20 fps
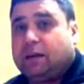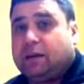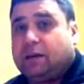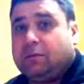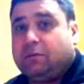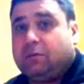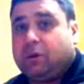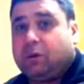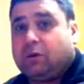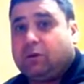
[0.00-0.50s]

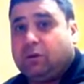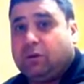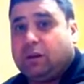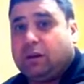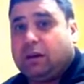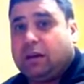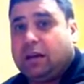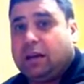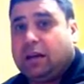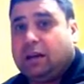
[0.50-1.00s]
brew,
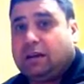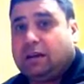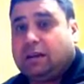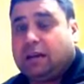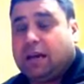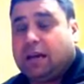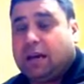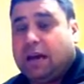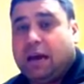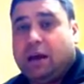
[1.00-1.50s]
and
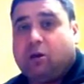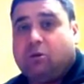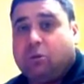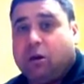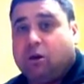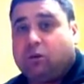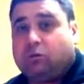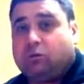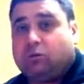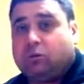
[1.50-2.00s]
ale
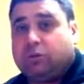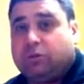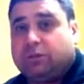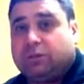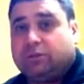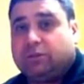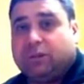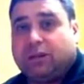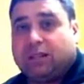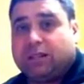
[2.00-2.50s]
malt was
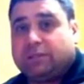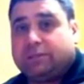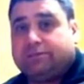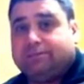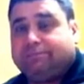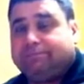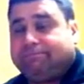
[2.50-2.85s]
the rest.